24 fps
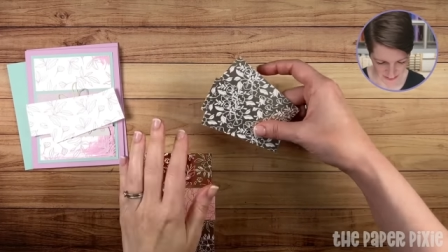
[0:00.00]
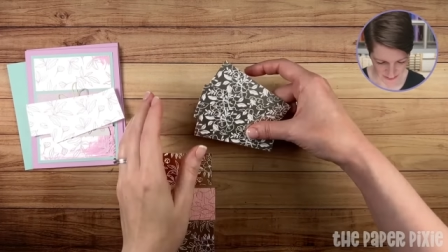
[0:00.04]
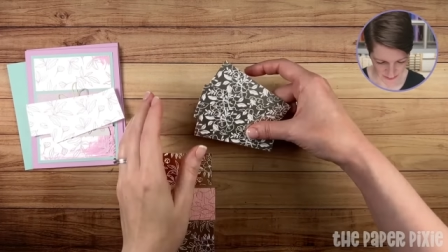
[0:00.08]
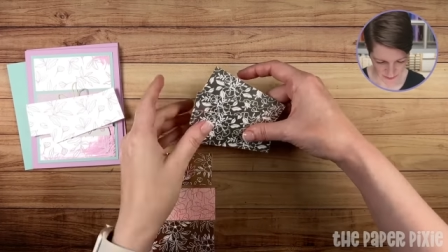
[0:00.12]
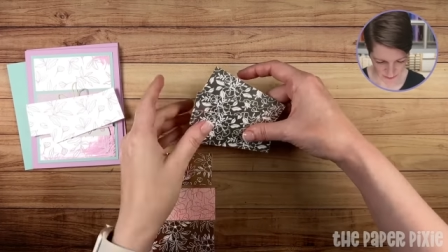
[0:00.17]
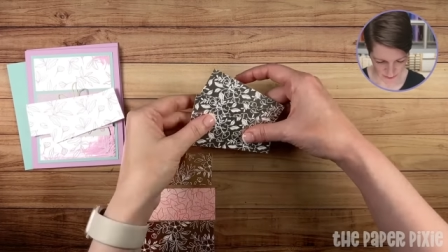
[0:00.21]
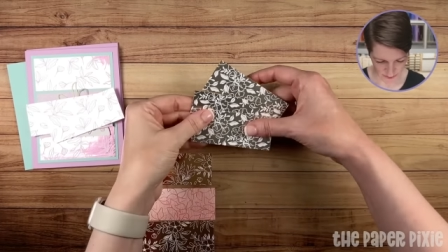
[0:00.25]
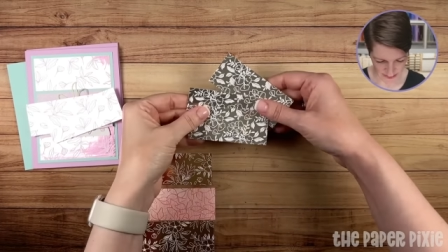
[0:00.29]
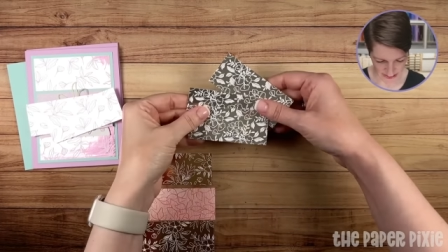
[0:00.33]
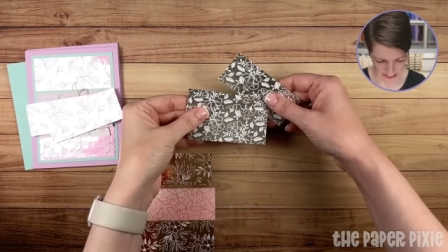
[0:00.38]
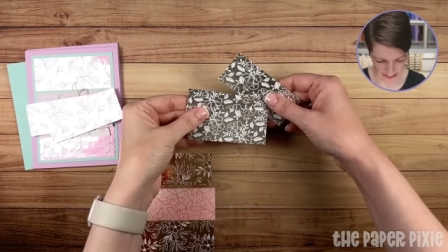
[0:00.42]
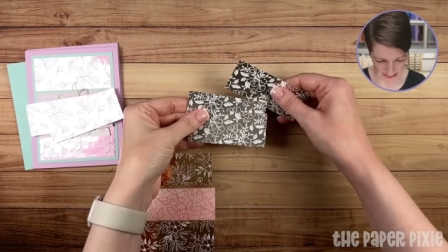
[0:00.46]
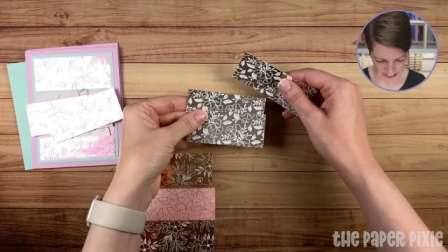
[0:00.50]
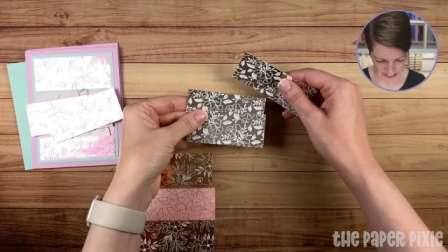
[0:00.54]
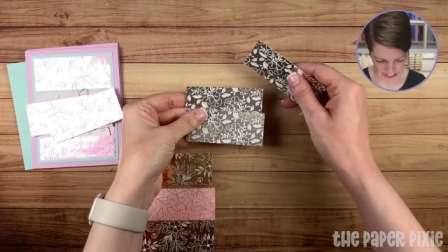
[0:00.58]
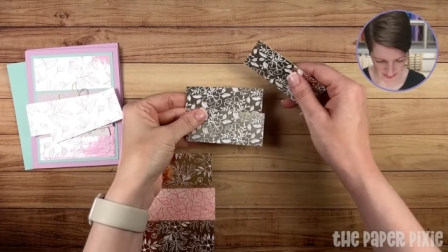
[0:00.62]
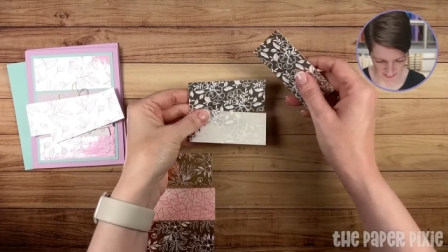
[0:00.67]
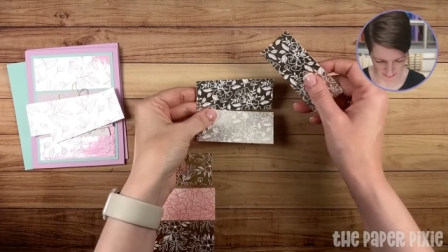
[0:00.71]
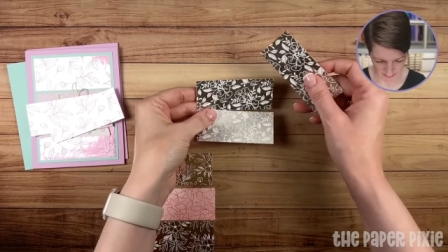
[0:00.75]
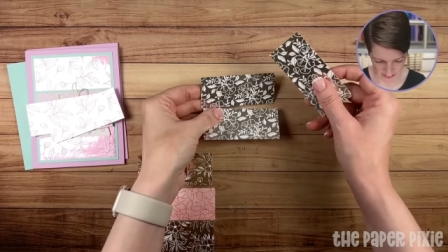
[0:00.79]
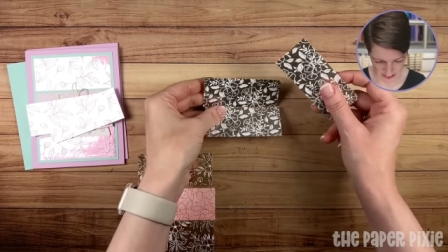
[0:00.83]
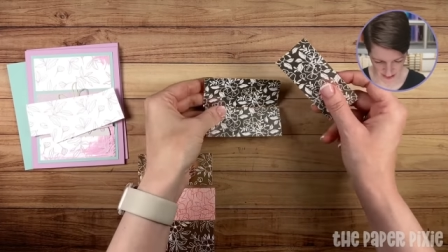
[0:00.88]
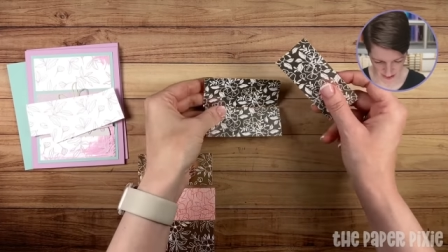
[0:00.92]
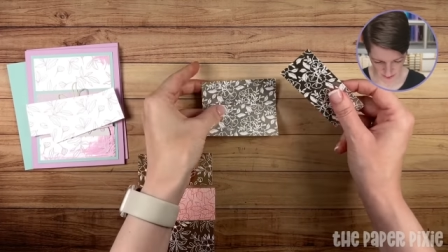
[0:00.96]
Use any
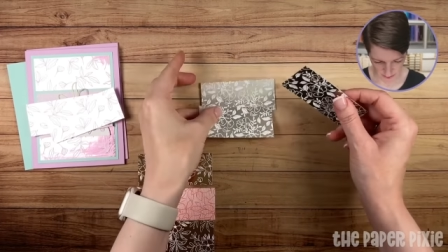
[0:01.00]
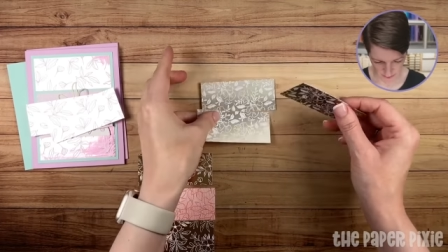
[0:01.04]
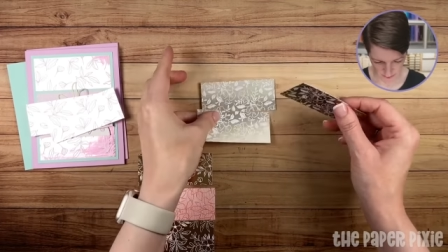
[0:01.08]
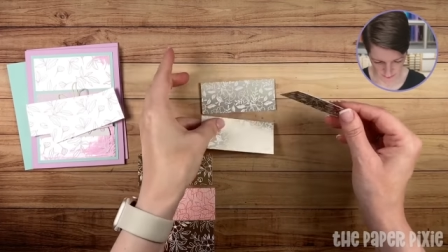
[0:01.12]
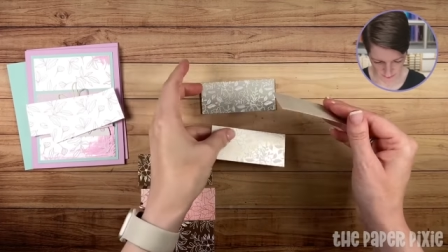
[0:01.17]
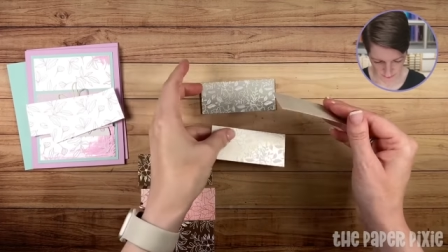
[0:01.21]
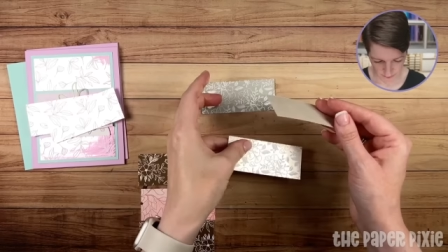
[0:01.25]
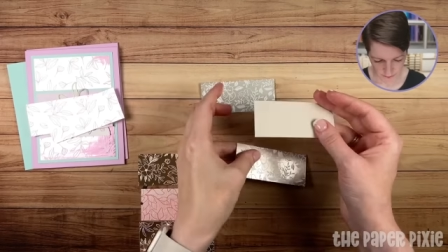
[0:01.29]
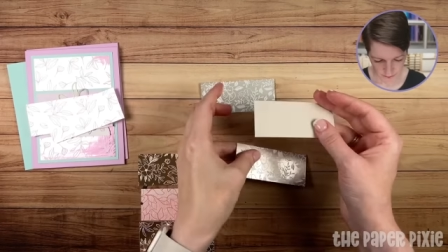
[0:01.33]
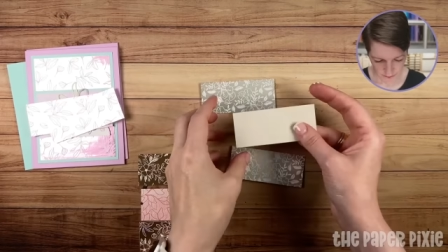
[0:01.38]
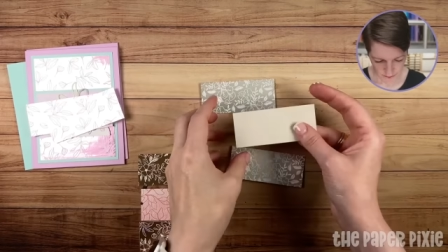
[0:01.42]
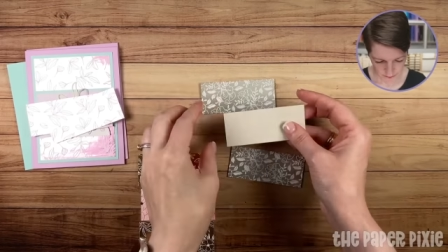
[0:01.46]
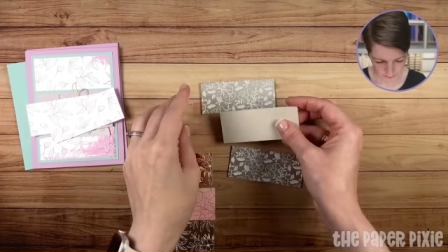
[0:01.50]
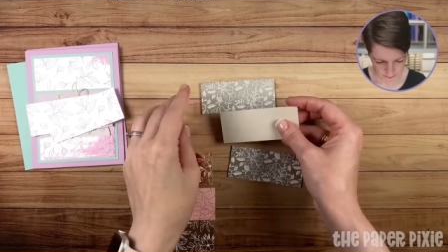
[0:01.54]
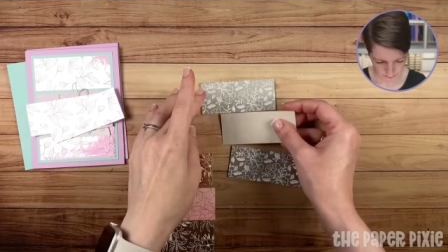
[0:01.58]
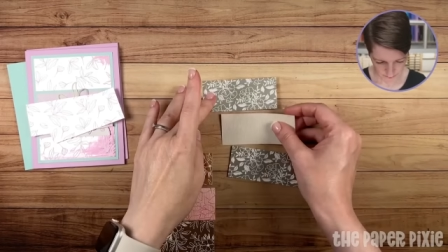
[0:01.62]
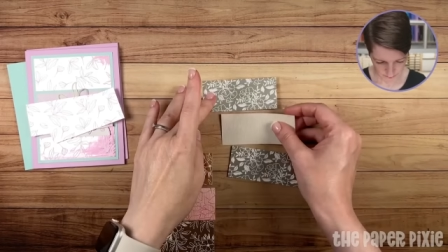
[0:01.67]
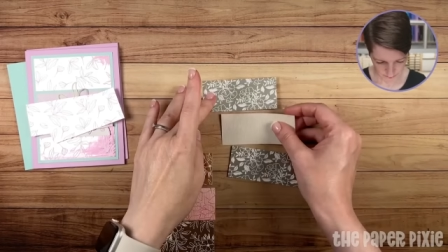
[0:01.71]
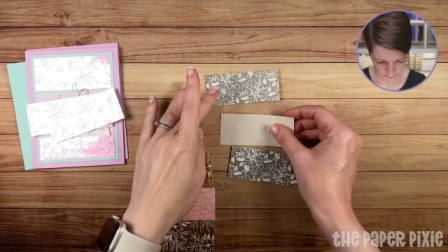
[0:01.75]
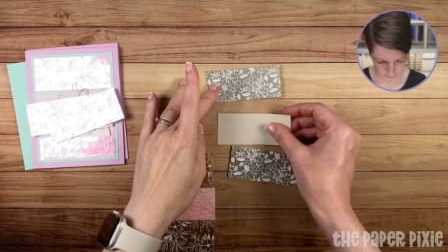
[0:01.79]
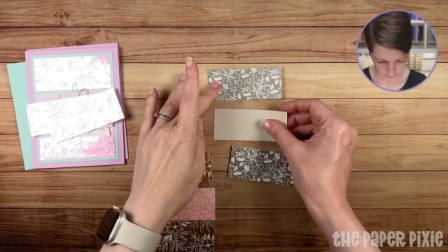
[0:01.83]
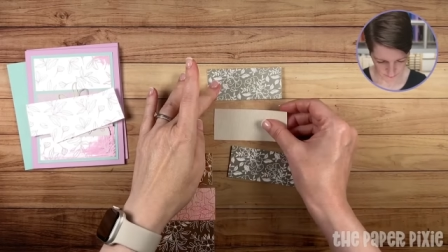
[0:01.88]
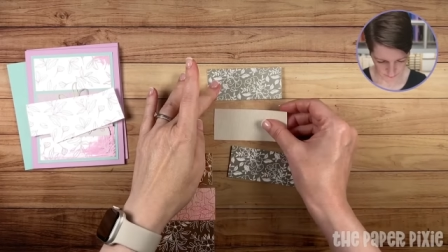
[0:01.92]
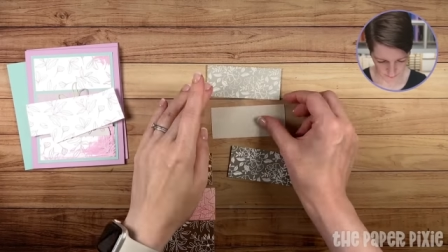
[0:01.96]
of them.
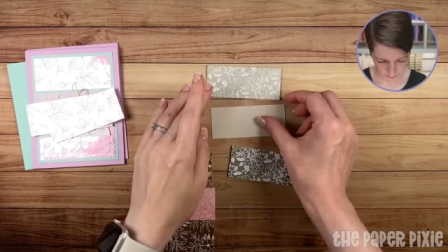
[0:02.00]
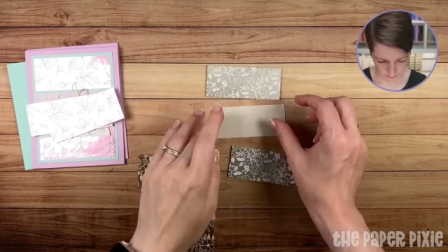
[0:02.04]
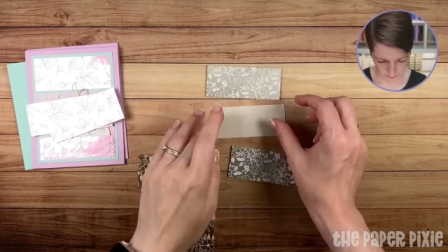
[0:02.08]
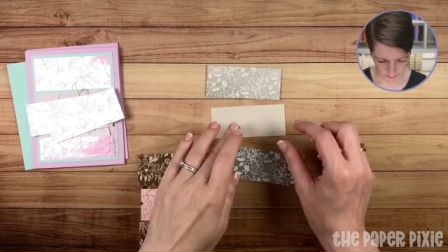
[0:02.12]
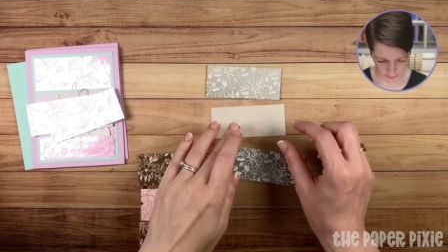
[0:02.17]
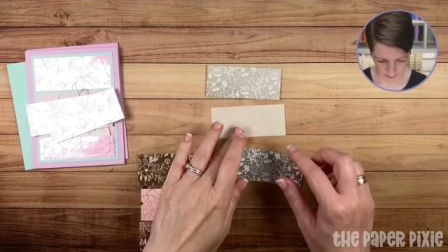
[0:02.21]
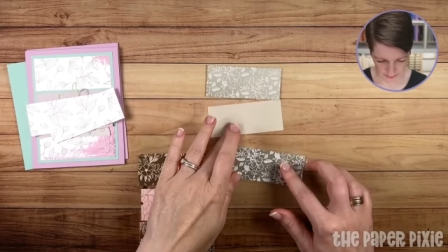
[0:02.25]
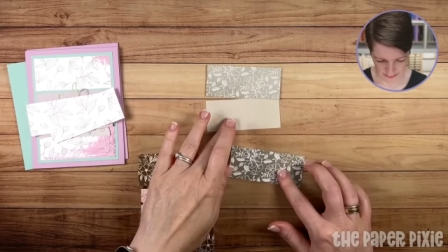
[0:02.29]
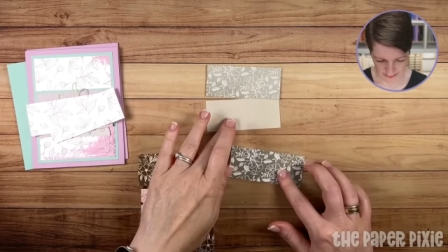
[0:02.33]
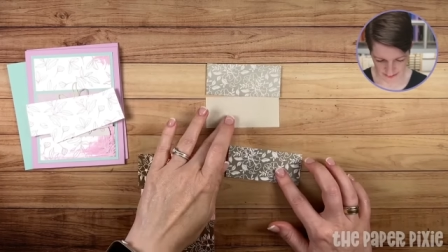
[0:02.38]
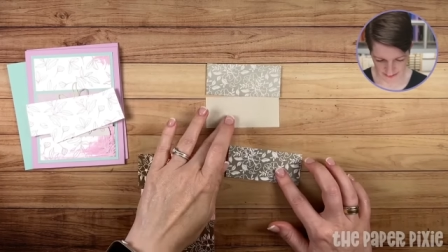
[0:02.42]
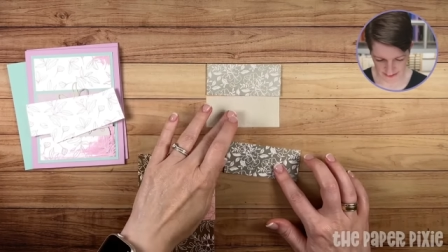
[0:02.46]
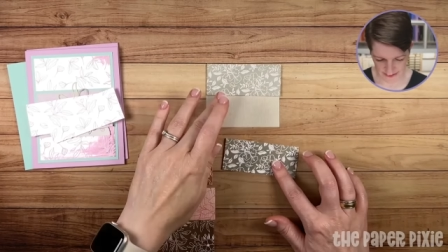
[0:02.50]
This